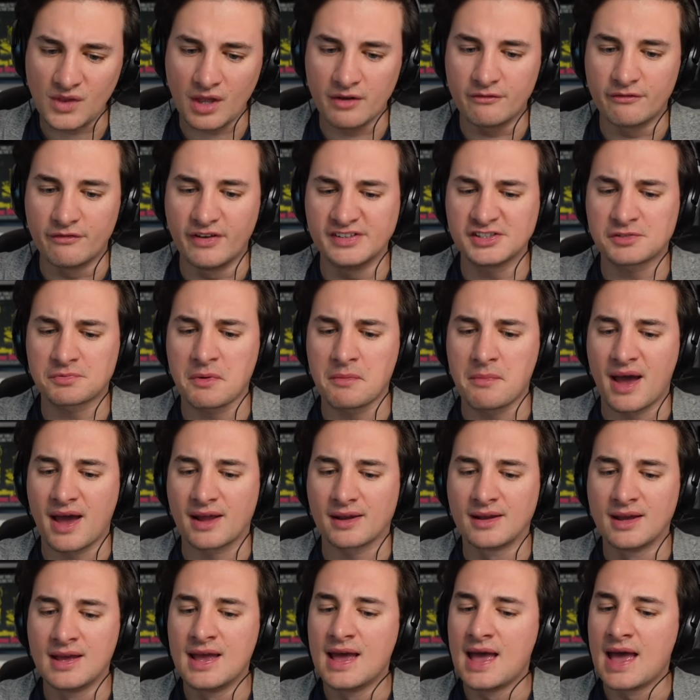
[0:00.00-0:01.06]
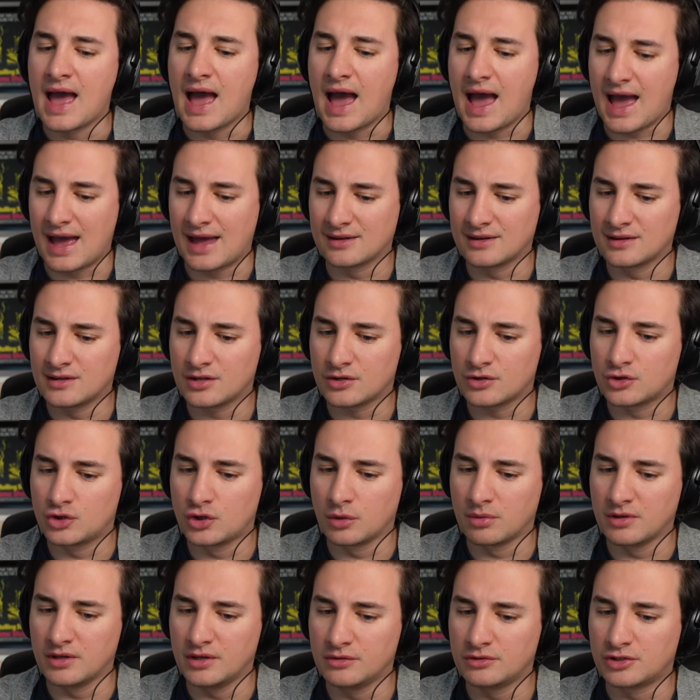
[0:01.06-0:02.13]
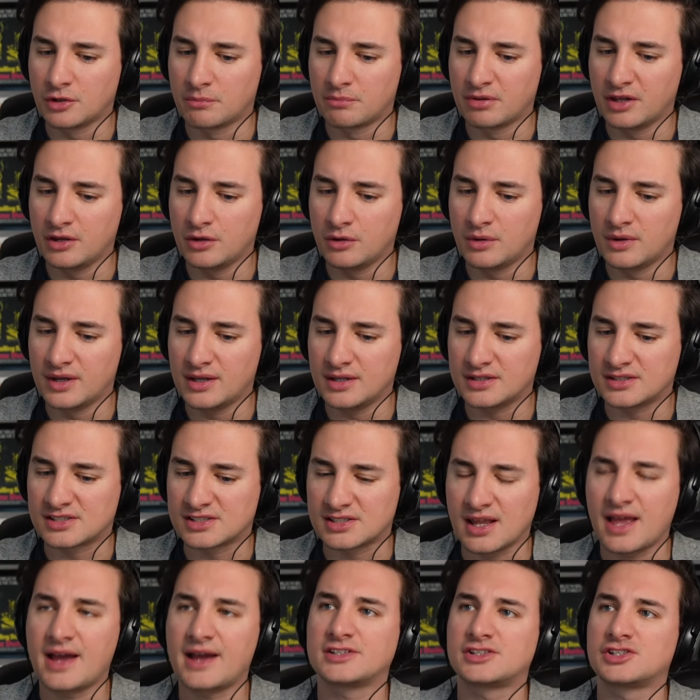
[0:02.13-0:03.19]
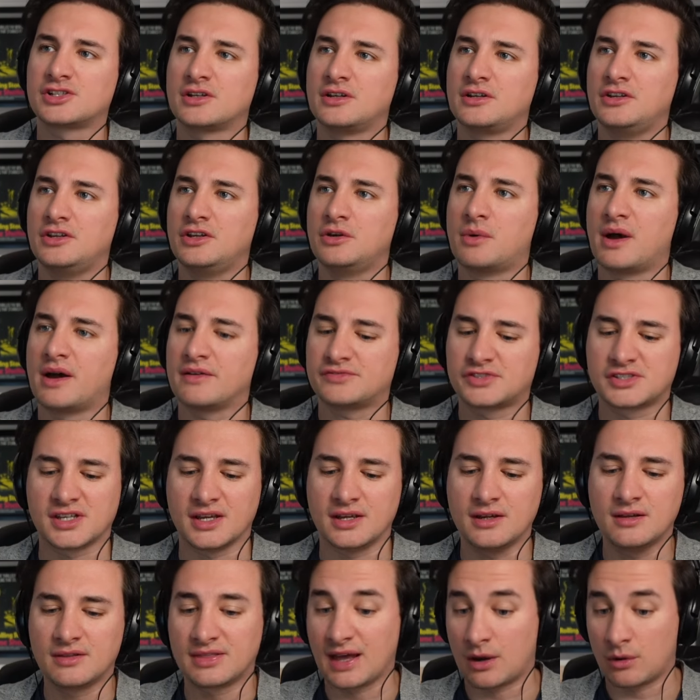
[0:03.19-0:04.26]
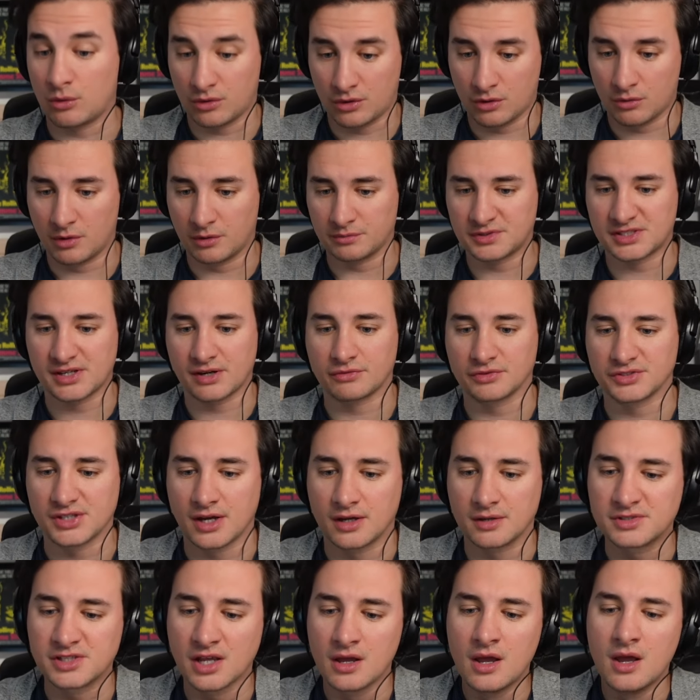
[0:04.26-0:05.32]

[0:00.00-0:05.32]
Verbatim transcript: Vince McMahon and WWE slash UFC, that will come up several times,